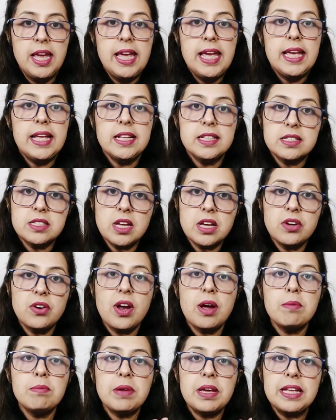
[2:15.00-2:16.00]

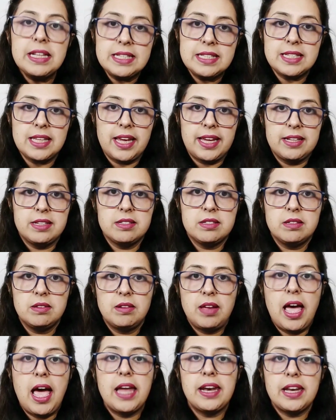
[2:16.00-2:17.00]
Instagram Insights,
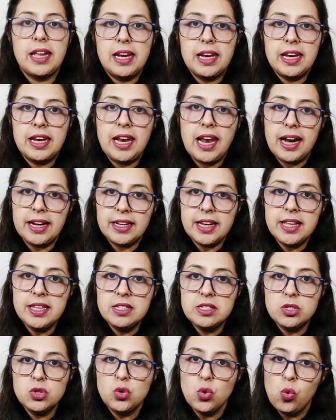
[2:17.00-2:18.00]
an
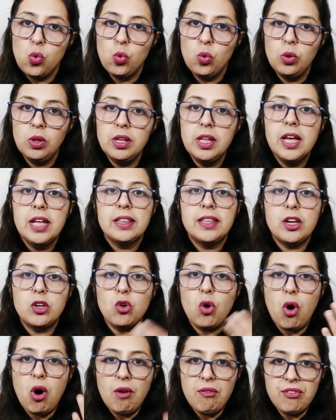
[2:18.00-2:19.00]
analytics tool that
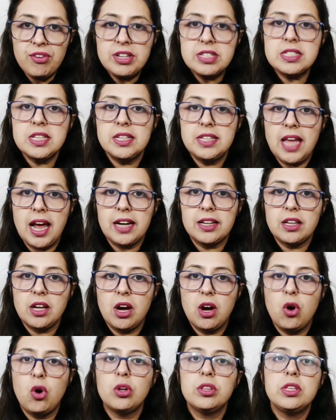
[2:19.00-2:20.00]
offers the
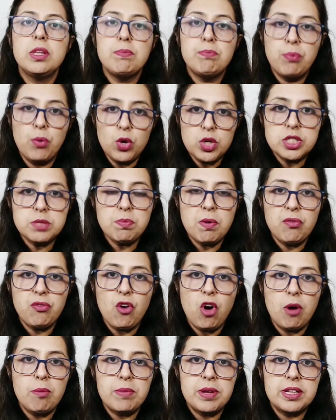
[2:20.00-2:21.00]
data on the post
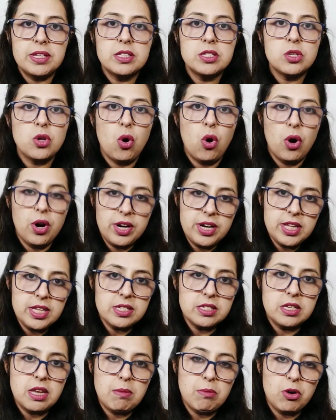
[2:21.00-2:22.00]
performance,
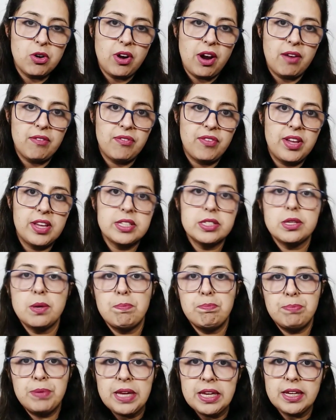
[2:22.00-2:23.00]
audience demographics,
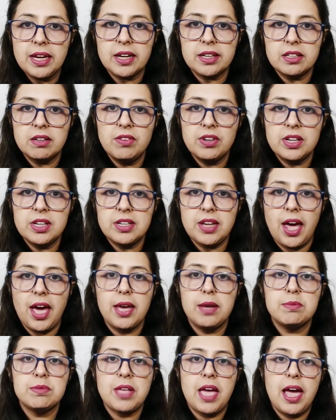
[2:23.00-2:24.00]
peak activity
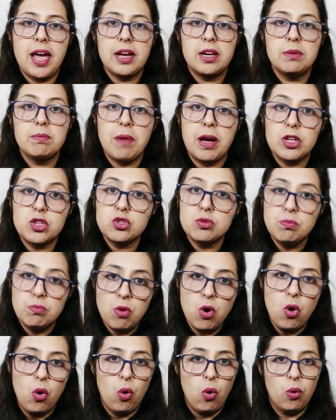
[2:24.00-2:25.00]
times, and much
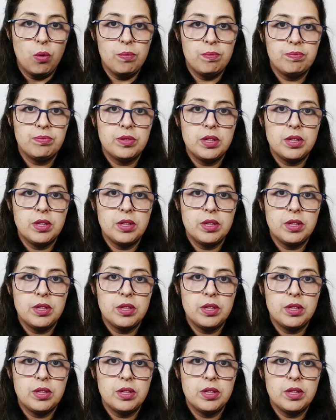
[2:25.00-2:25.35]
more.